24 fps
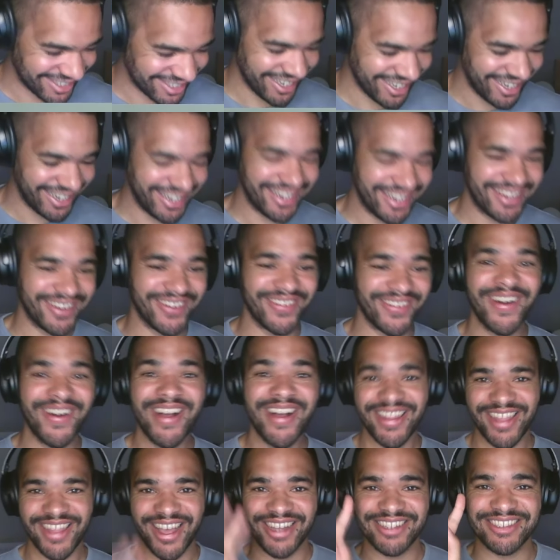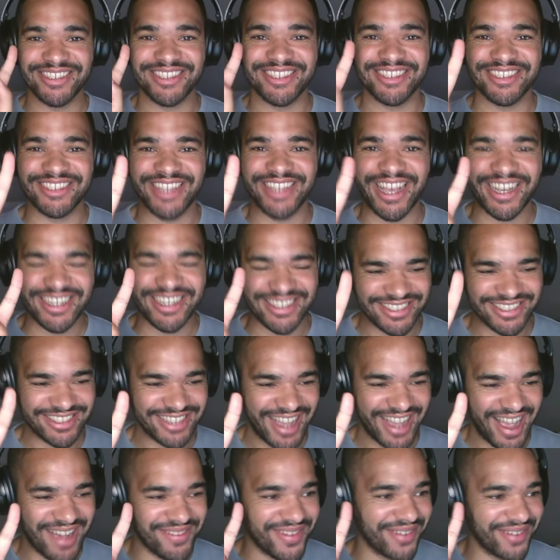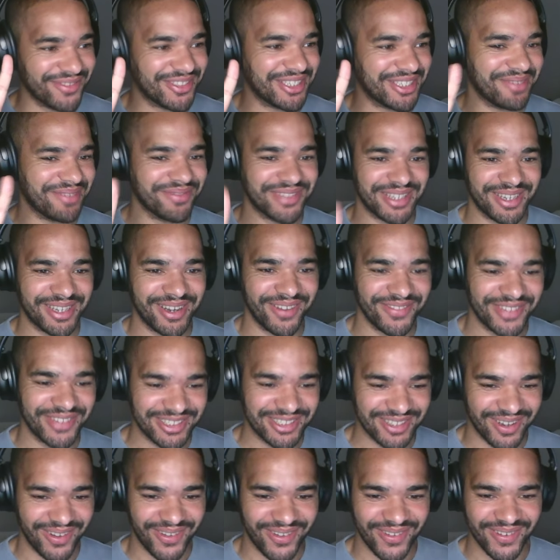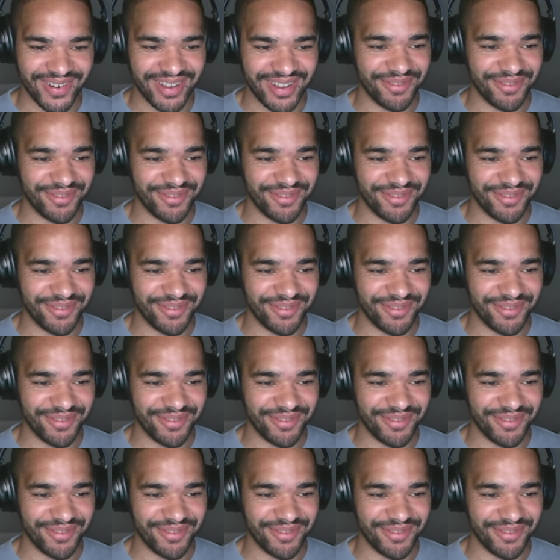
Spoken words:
an eagle. That is the second time I've chipped in on this hole.